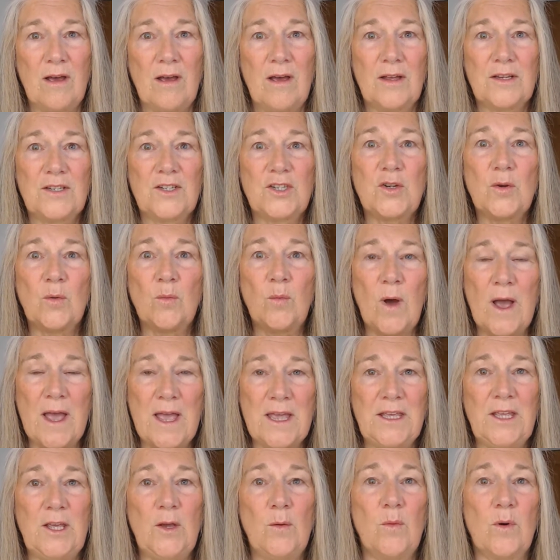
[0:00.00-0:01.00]
to where
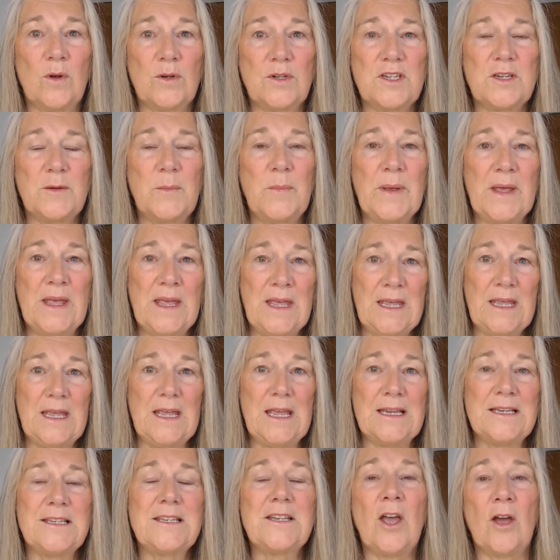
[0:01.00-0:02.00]
you want to be
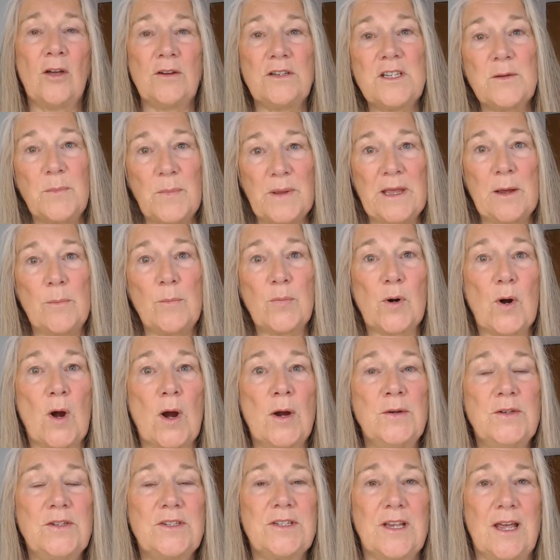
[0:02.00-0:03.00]
is going to be a
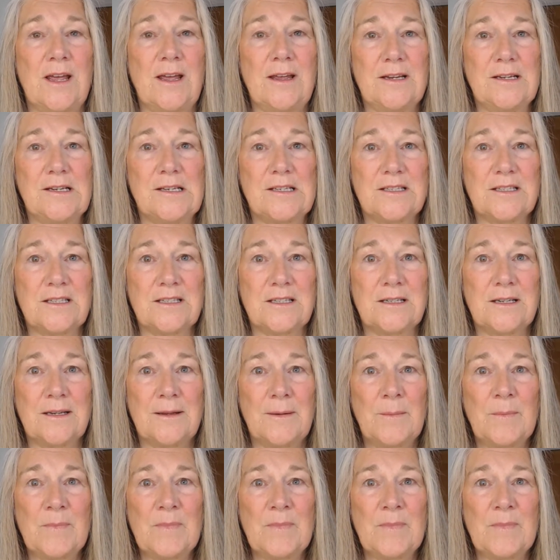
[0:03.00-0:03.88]
process.